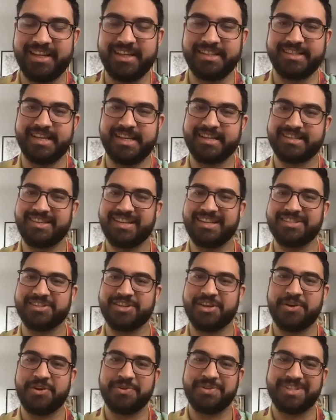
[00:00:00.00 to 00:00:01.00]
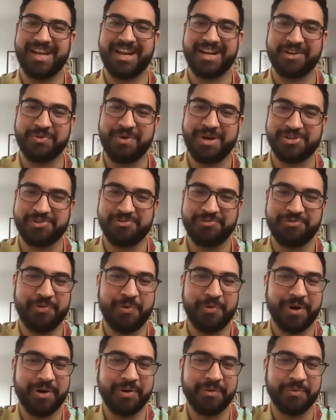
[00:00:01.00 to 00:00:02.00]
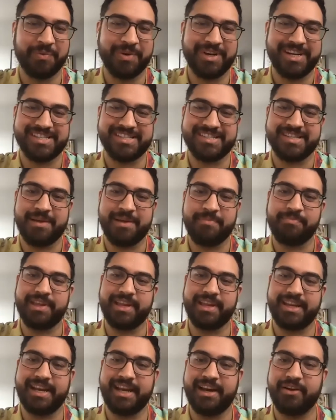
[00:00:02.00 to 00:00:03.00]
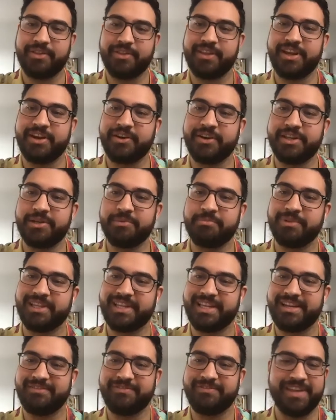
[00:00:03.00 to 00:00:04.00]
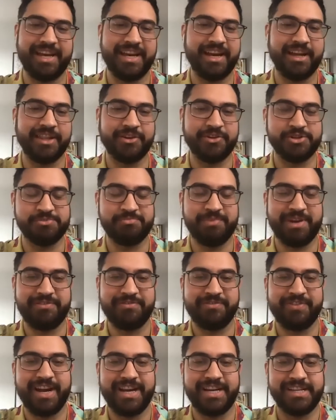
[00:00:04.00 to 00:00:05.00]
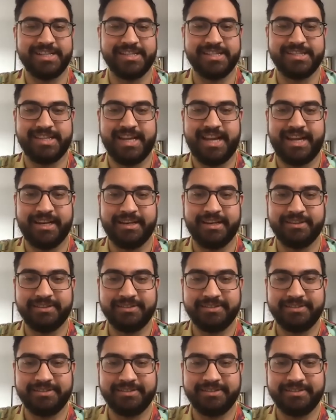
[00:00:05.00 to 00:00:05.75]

That's excellent. So, uh, question four What is something in healthcare you believe that others might find insane?